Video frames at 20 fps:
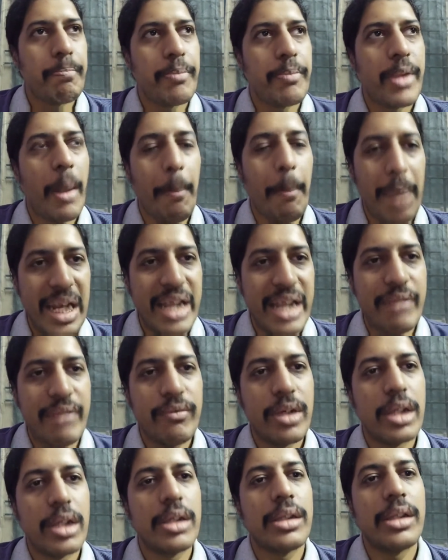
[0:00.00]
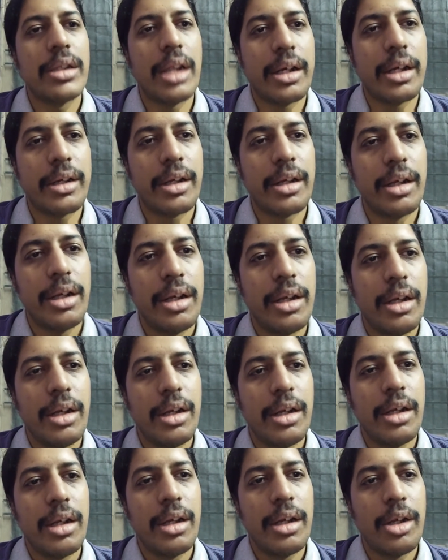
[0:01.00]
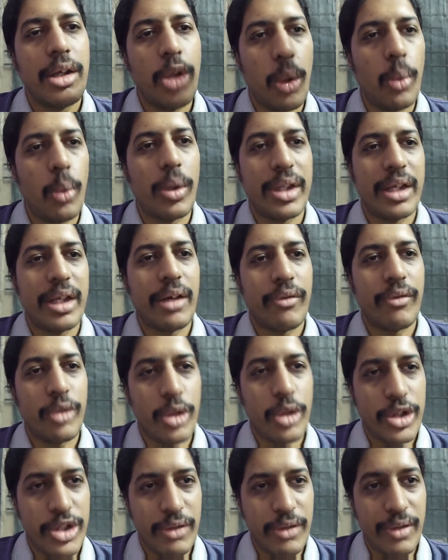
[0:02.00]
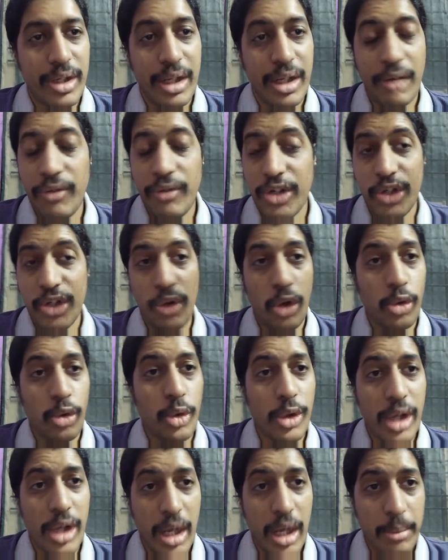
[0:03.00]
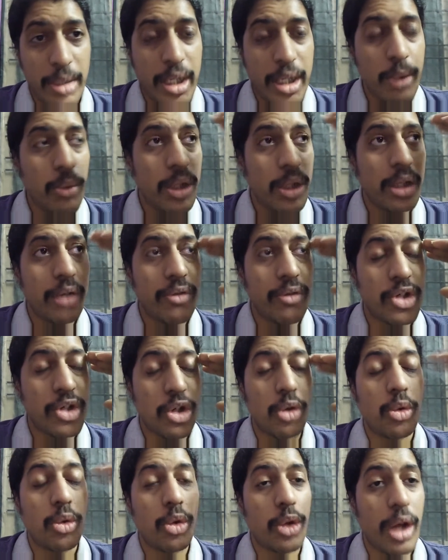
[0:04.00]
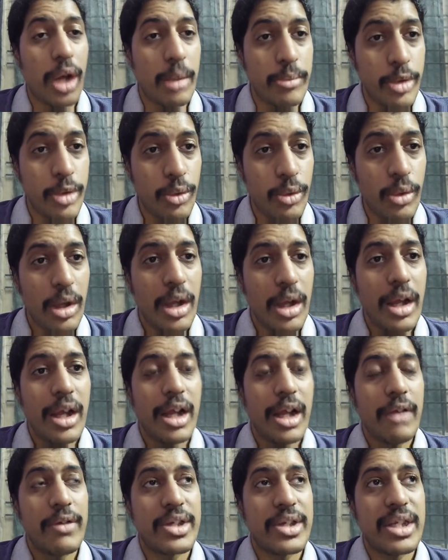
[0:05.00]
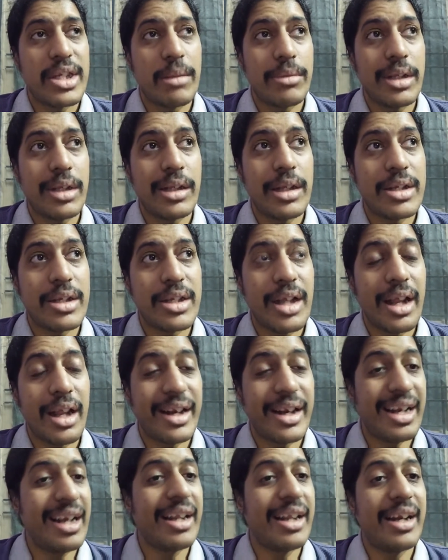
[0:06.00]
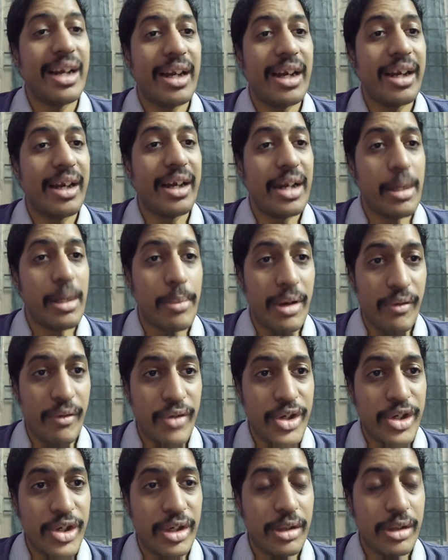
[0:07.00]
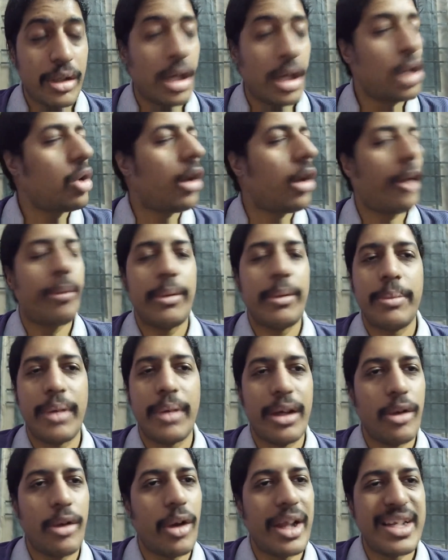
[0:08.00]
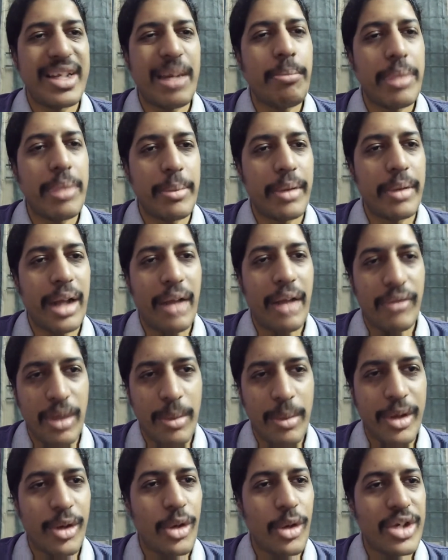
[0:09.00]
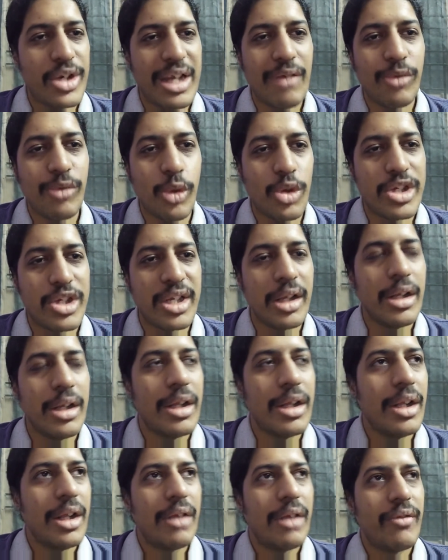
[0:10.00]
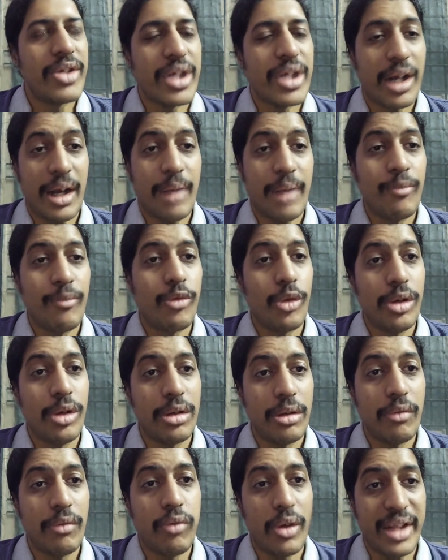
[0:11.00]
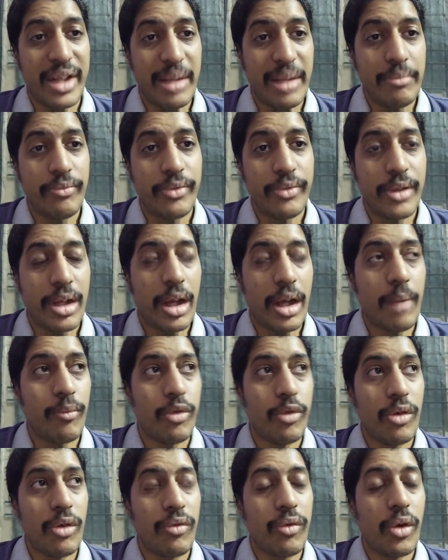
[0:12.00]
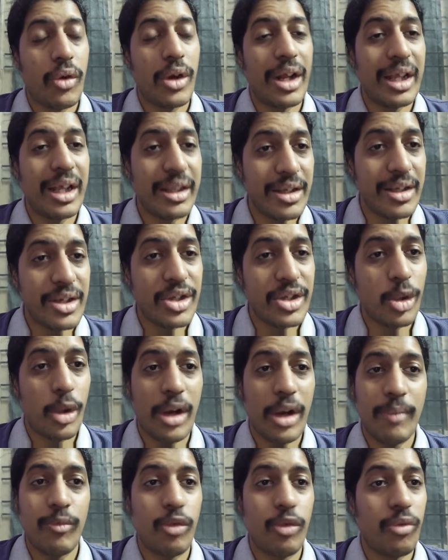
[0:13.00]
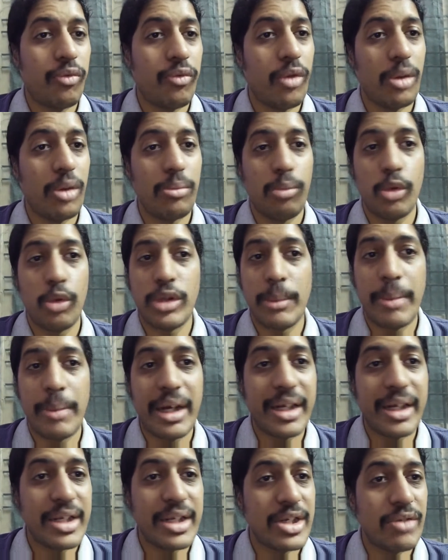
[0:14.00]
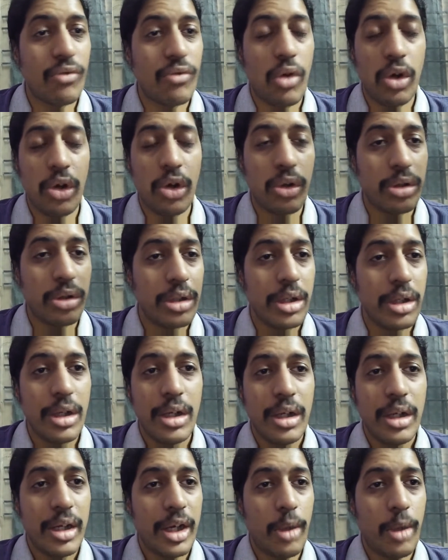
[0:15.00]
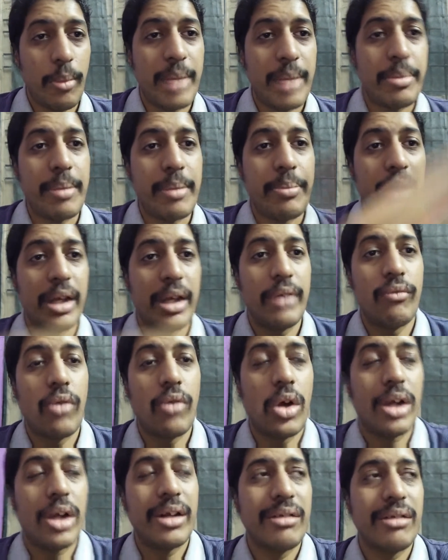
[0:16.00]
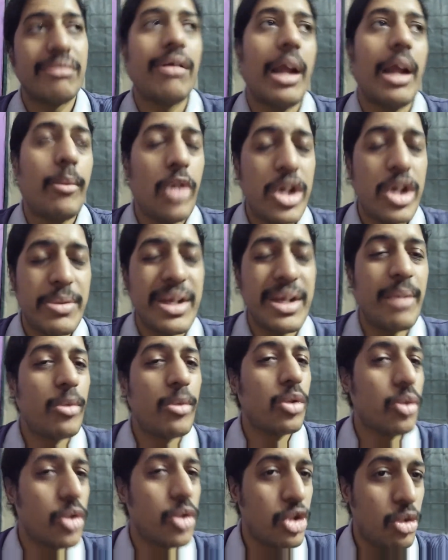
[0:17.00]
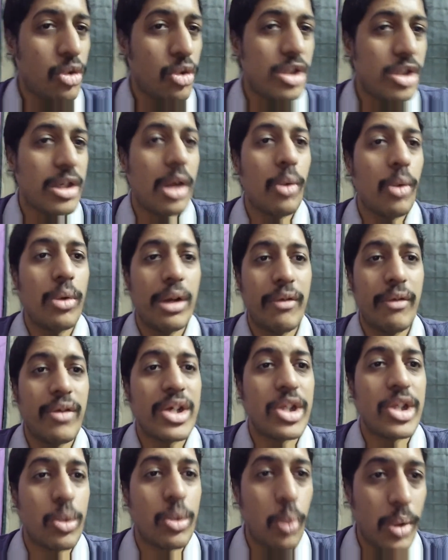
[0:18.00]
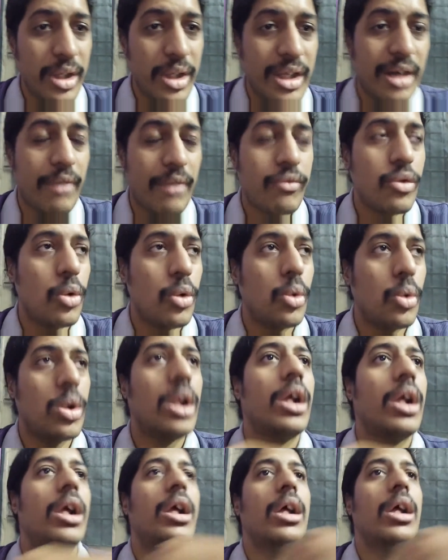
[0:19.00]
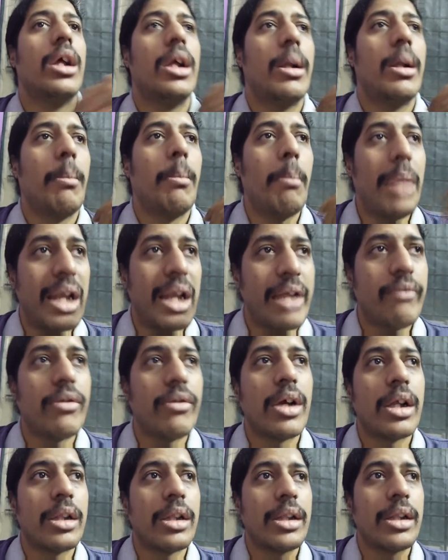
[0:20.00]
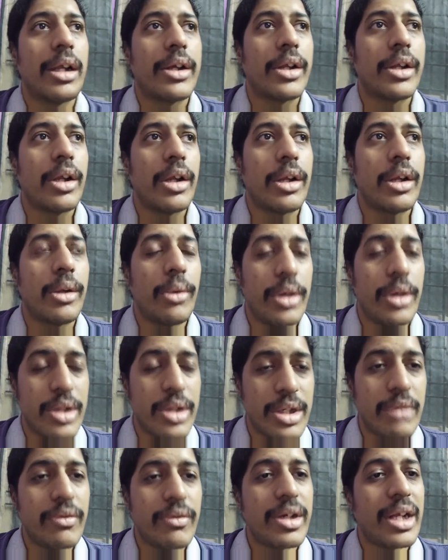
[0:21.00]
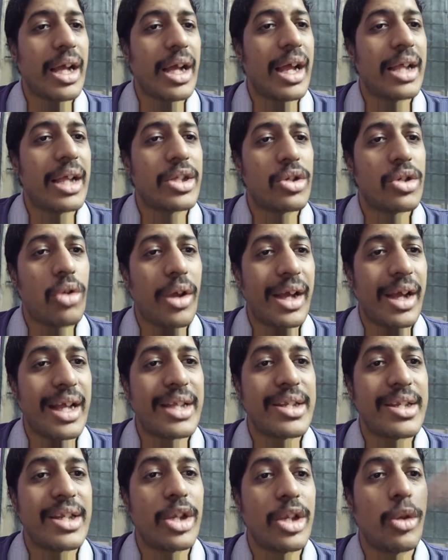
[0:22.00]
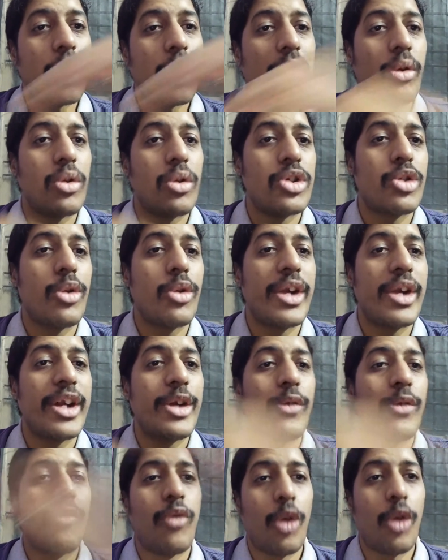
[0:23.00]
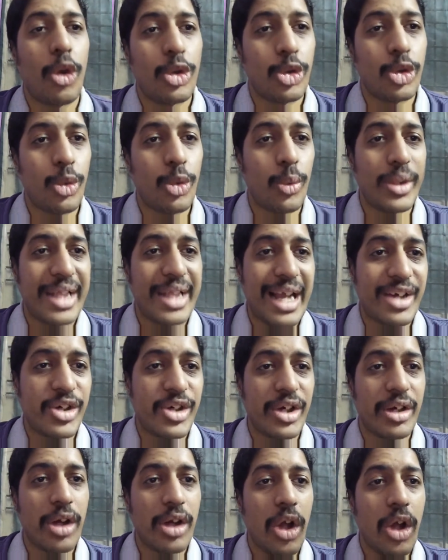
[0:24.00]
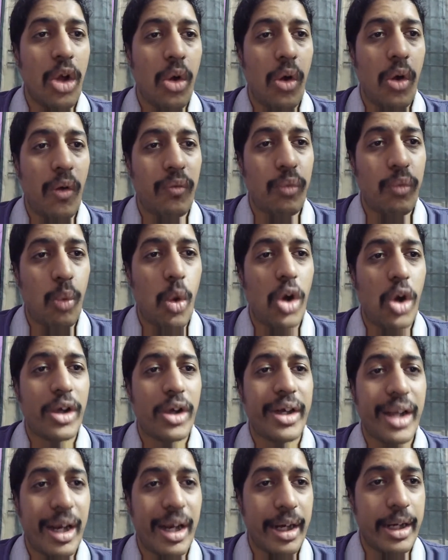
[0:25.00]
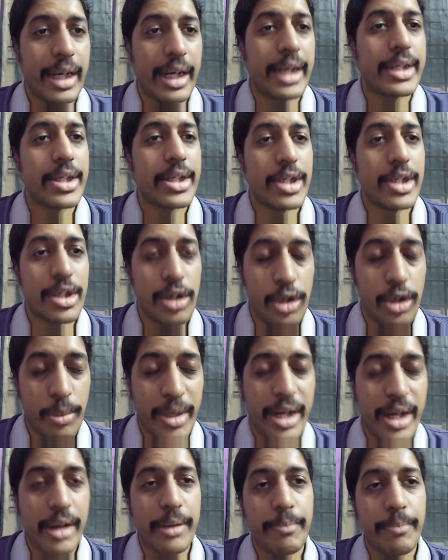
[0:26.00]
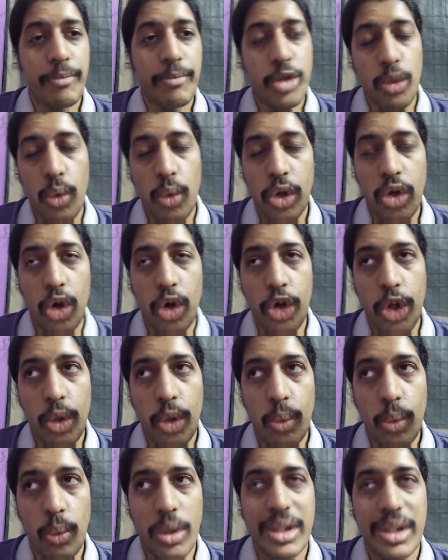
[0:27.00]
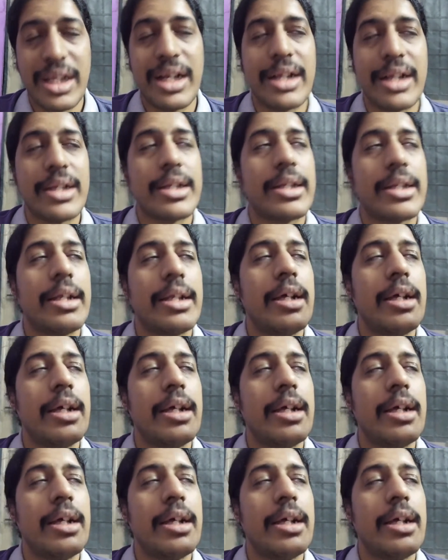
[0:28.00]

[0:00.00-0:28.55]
believe that you're worthy enough to achieve it. If it's not going to harm anyone, if it's not going to harm you, if it's something that's really, really, really beneficial, a lot of people, you know, like some people I have come across have goals which are harmful for them, harmful for others, or harmful for both the parties involved, or you know, many people involved. I'm not speaking about those goals. However, if it's a worthy enough goal, believe that you deserve it as long as you are also ready to follow through with action of what needs to be done. So work on your worthiness